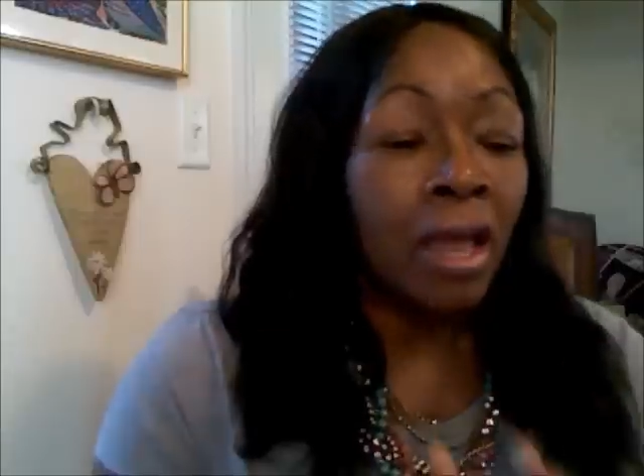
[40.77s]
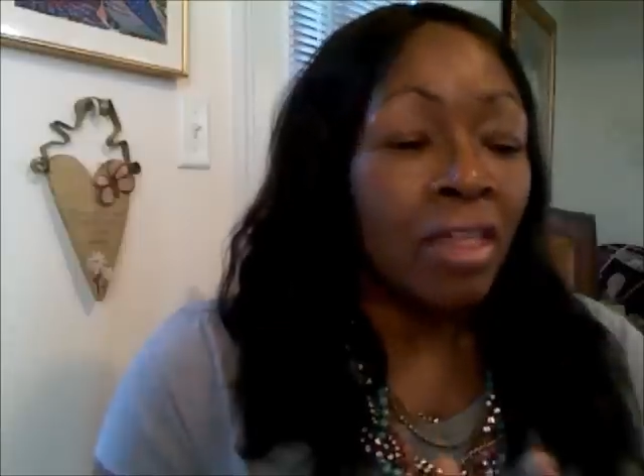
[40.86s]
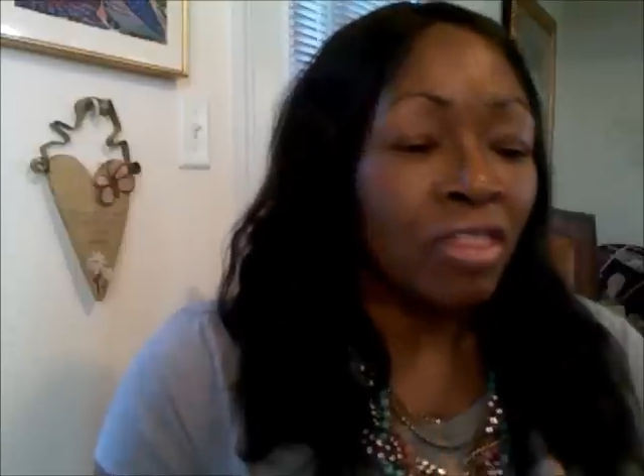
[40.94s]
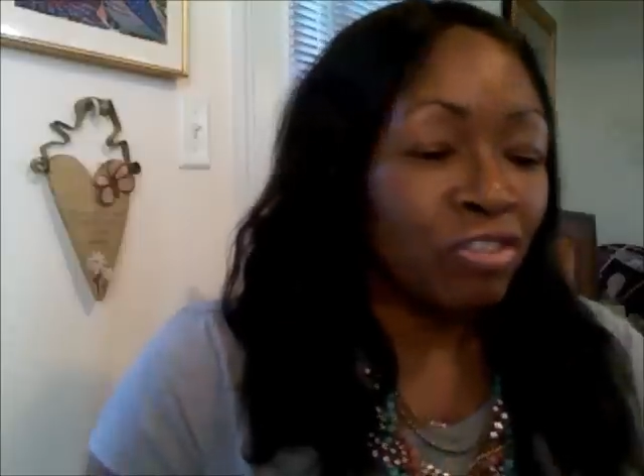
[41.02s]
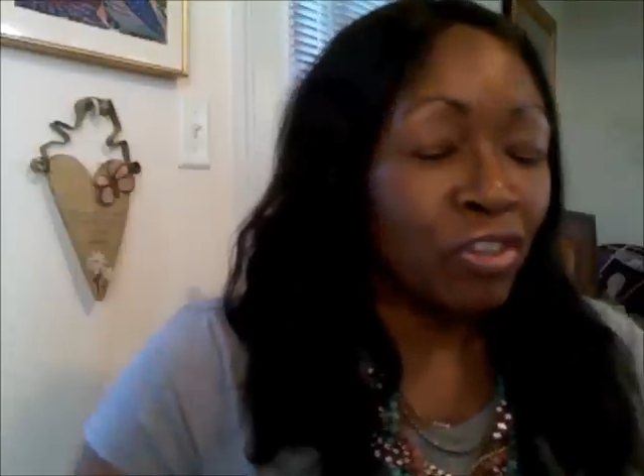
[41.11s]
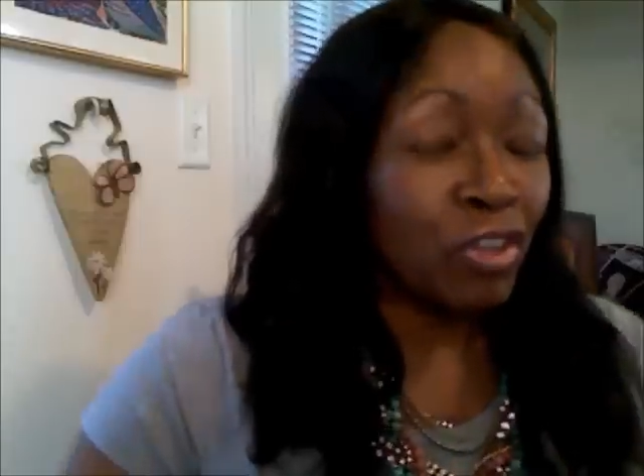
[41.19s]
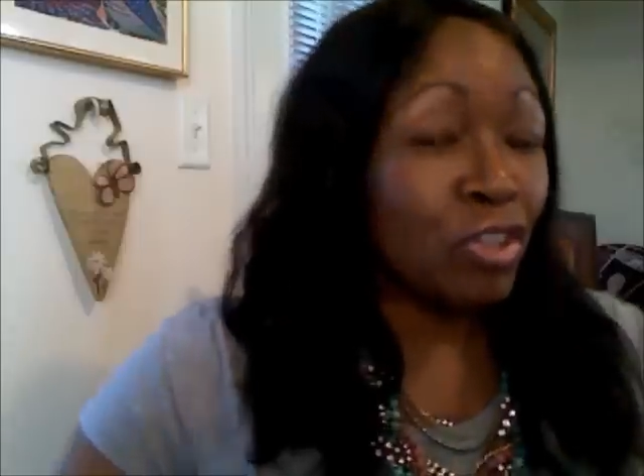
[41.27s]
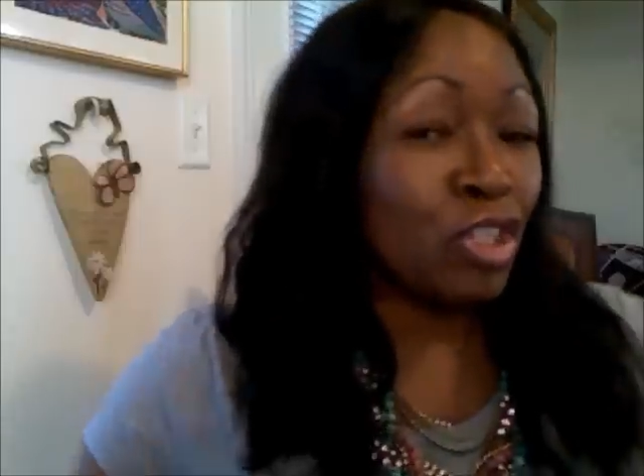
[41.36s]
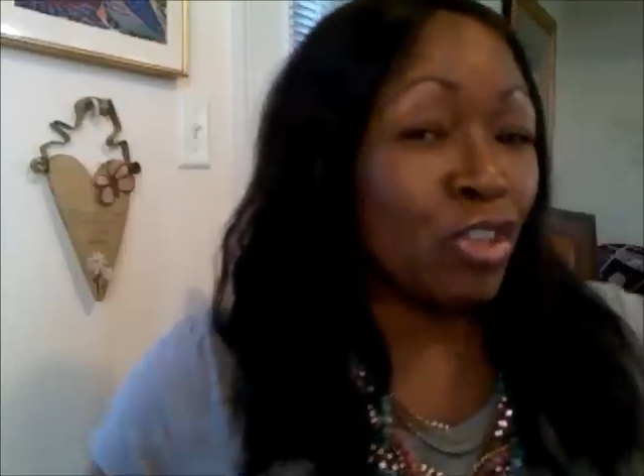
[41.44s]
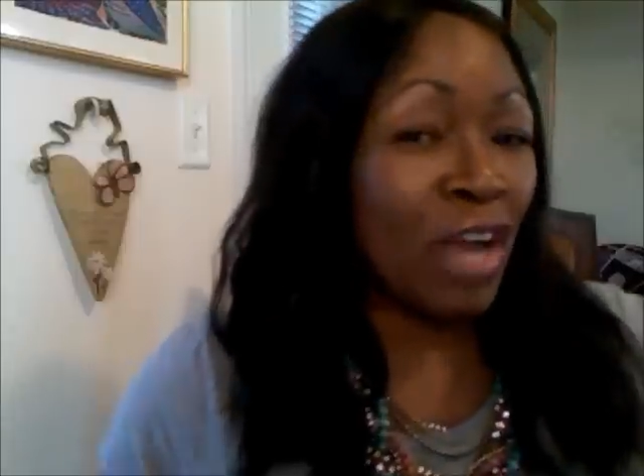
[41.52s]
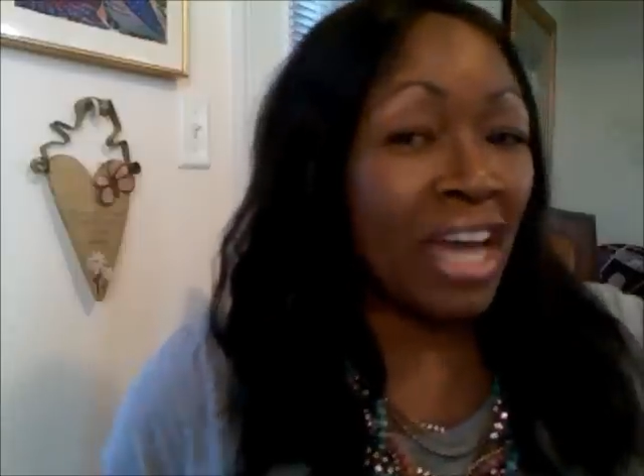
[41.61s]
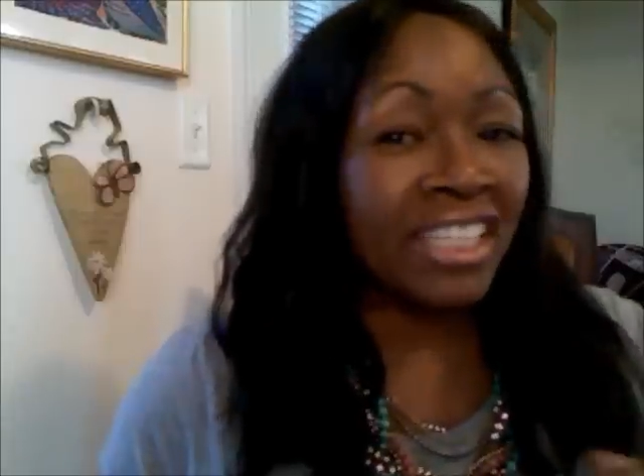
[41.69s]
the first
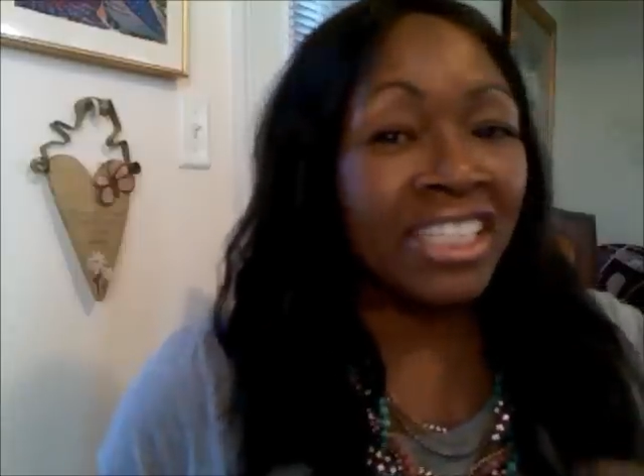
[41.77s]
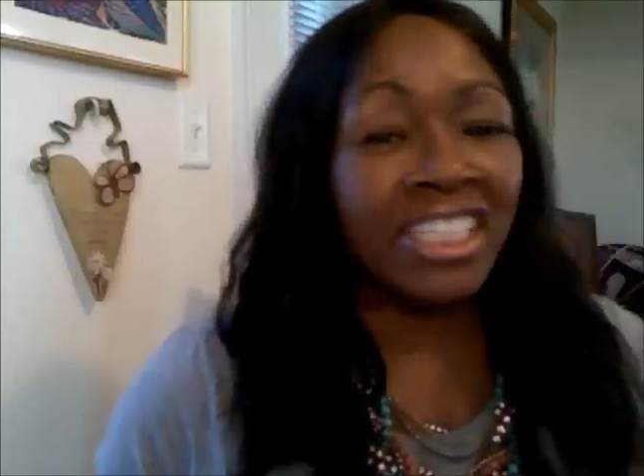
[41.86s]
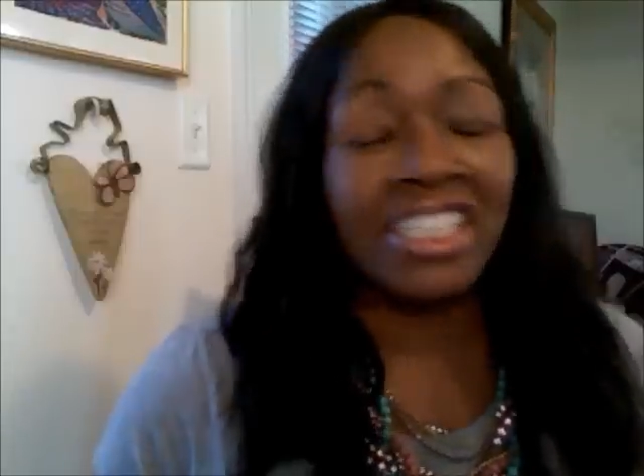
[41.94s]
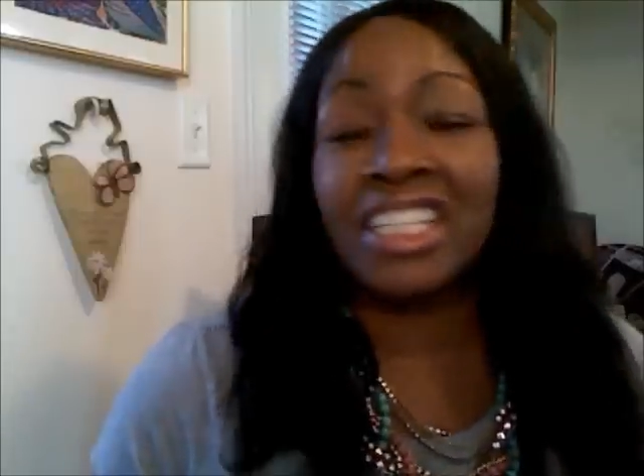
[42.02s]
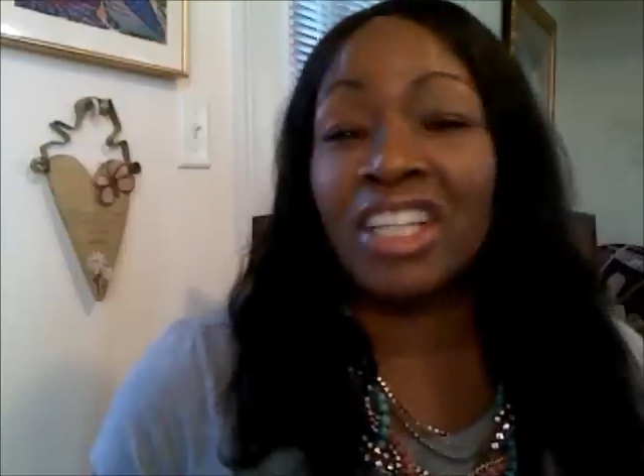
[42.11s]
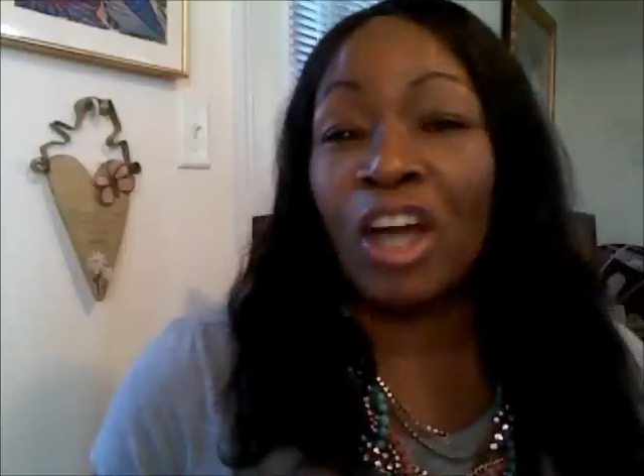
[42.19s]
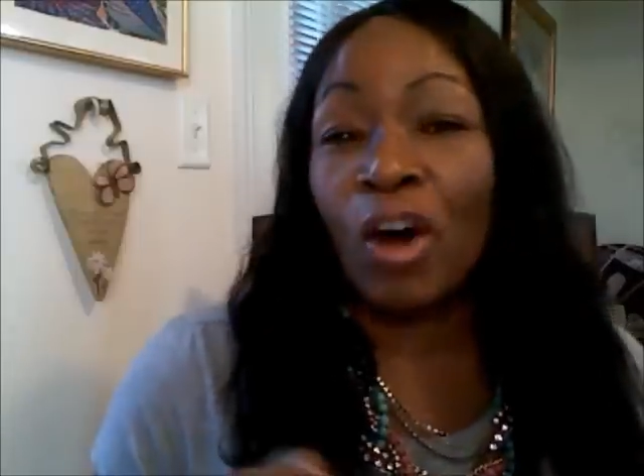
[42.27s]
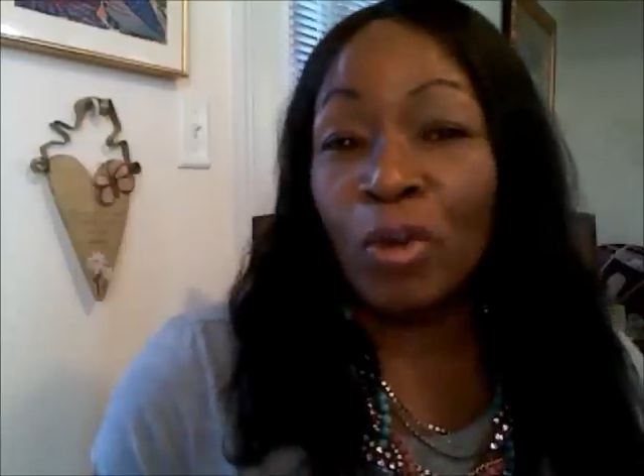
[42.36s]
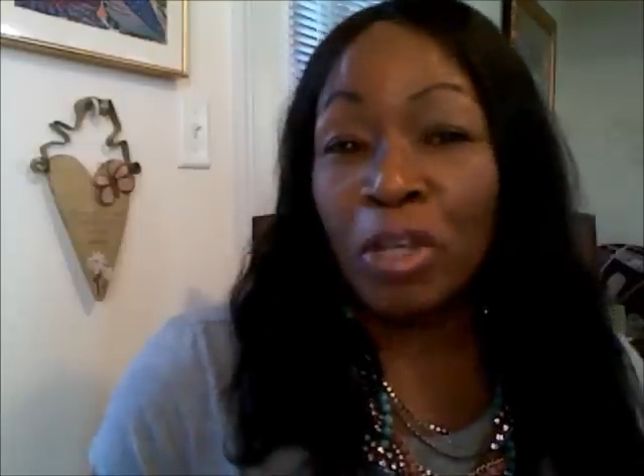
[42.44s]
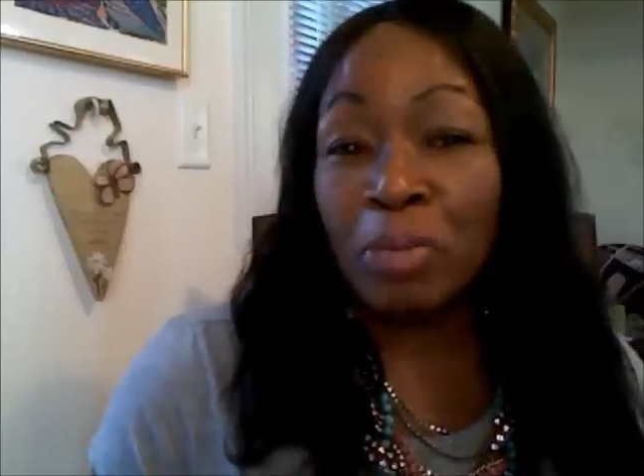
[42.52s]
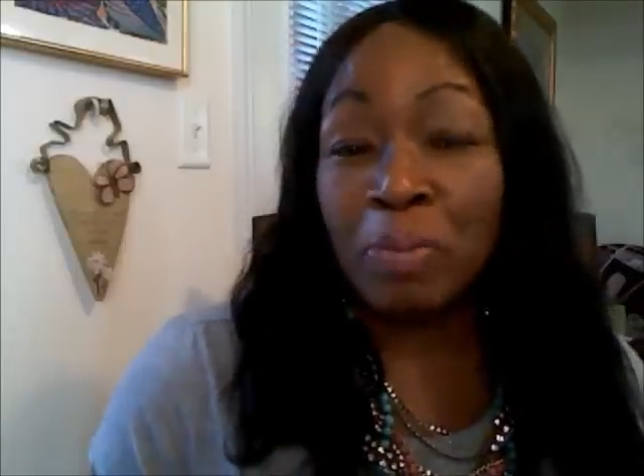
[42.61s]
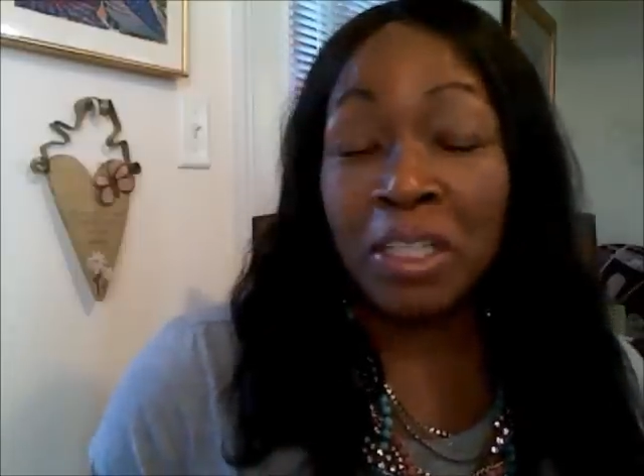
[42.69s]
strategy is an
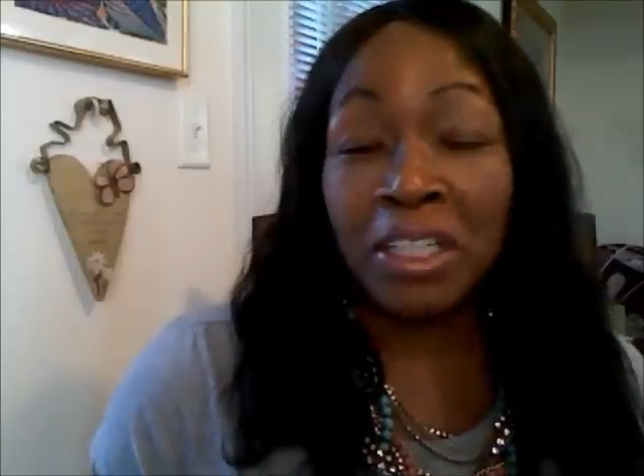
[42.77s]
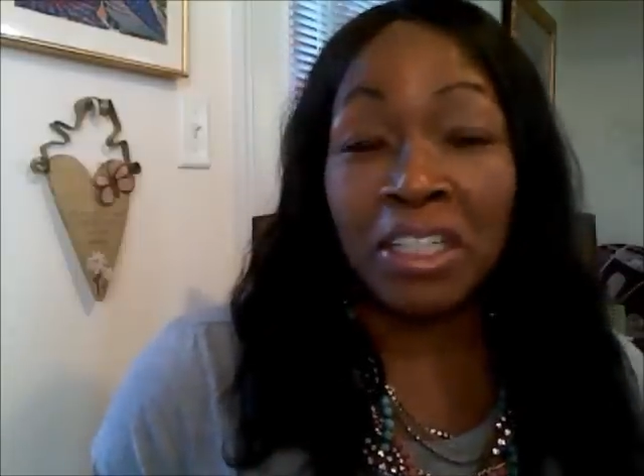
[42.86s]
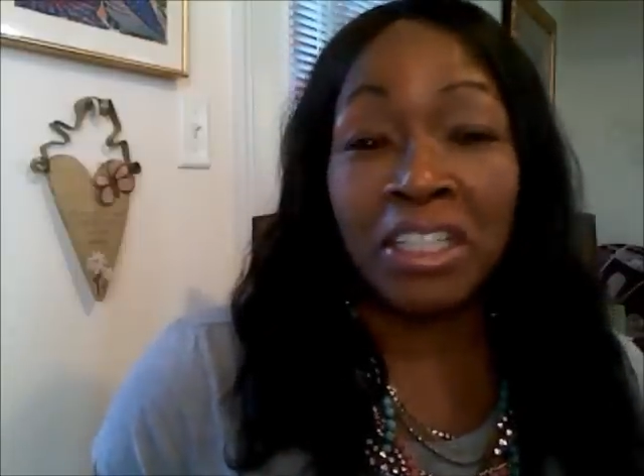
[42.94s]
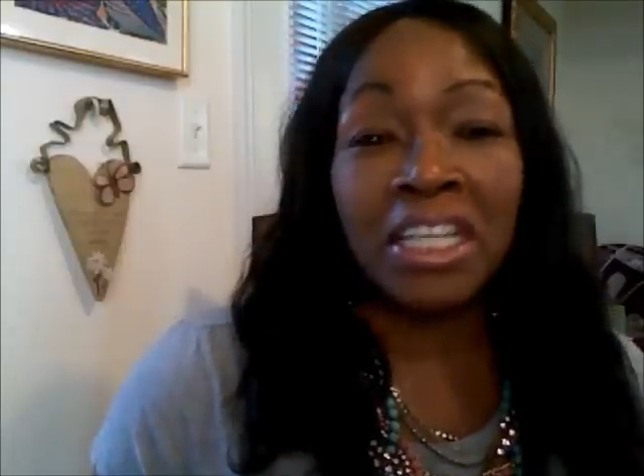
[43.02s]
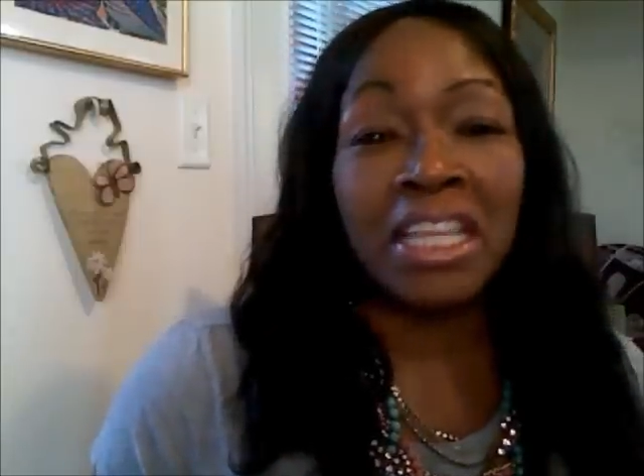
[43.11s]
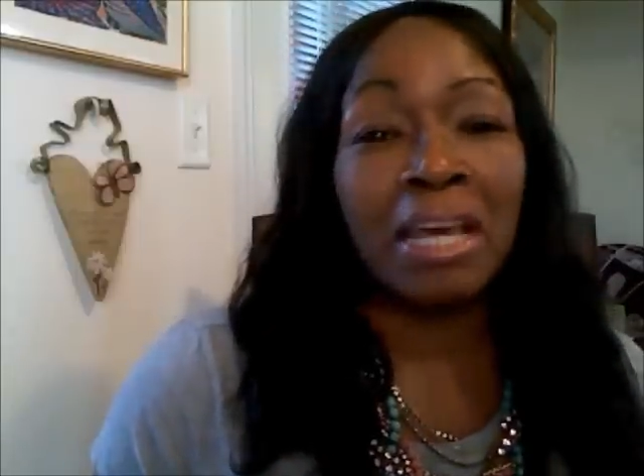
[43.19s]
oldie but goodie